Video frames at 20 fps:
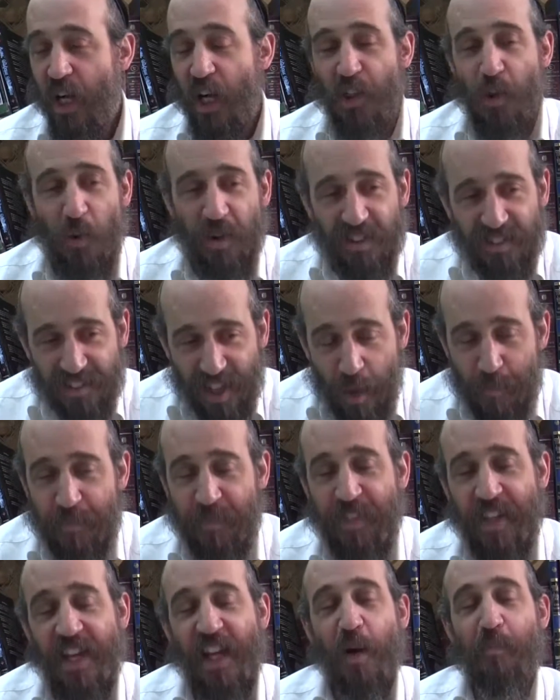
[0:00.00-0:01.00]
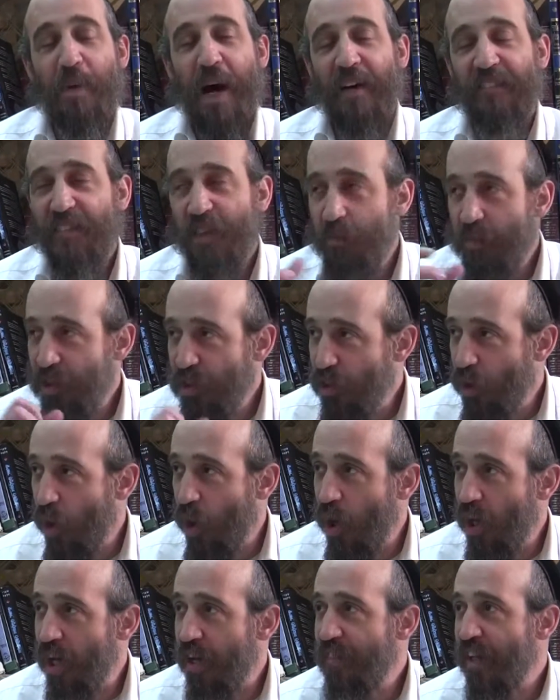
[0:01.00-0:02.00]
There was something about the
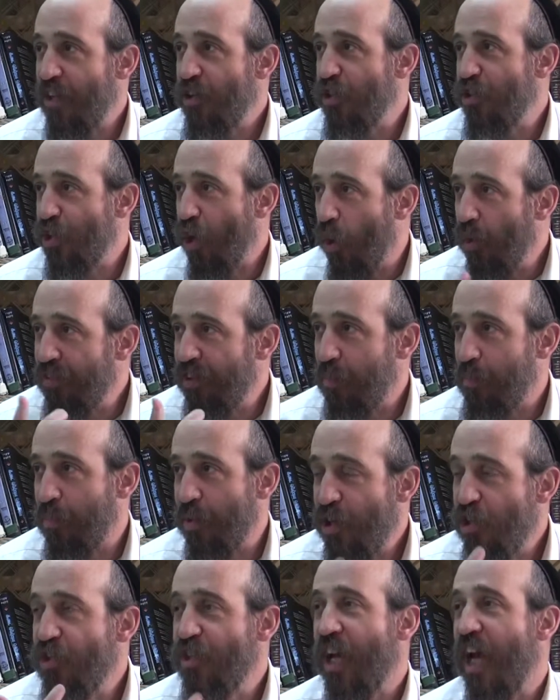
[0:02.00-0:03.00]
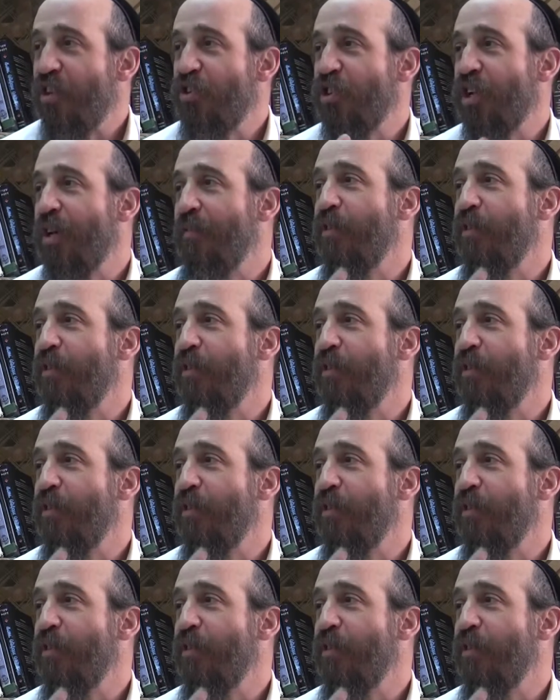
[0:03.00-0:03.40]
menorah that shows appreciation of